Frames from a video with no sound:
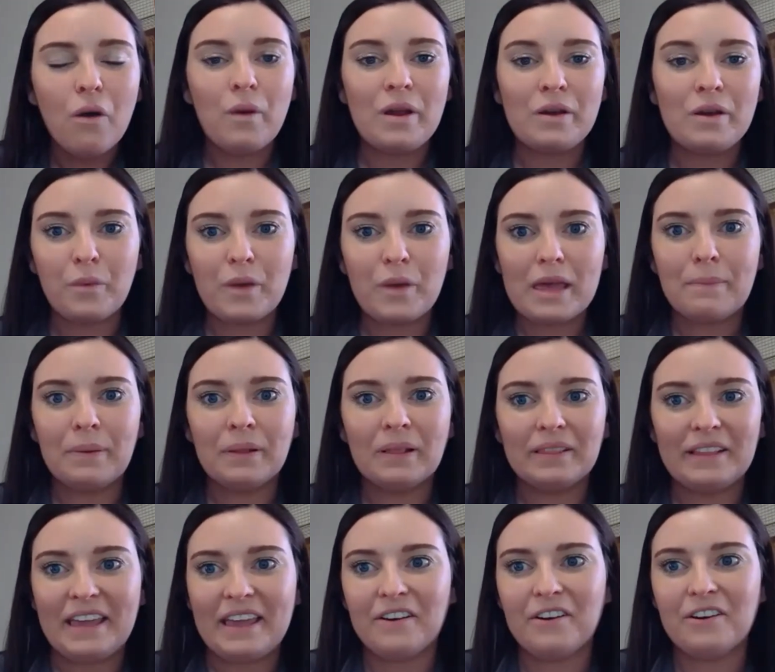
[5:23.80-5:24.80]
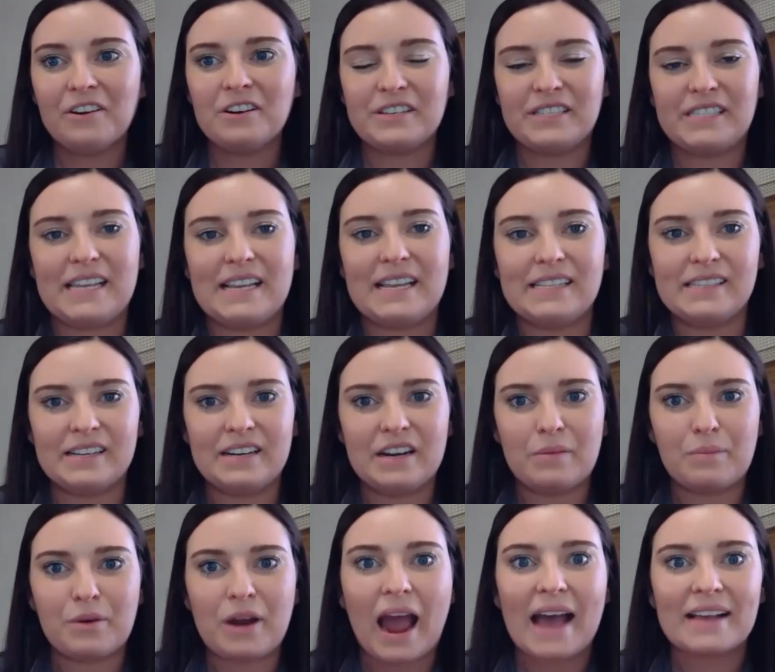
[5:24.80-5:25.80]
when we plant our seeds in
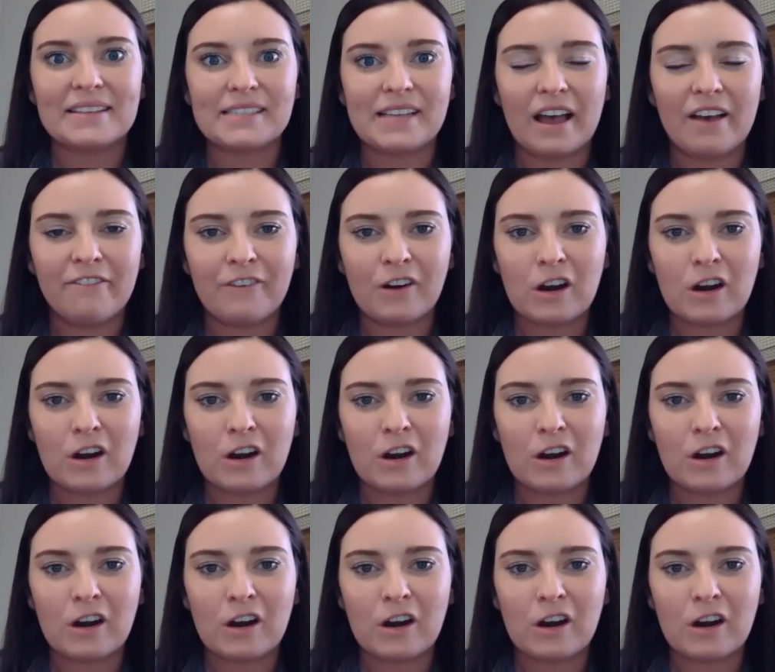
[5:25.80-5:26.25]
Nebraska,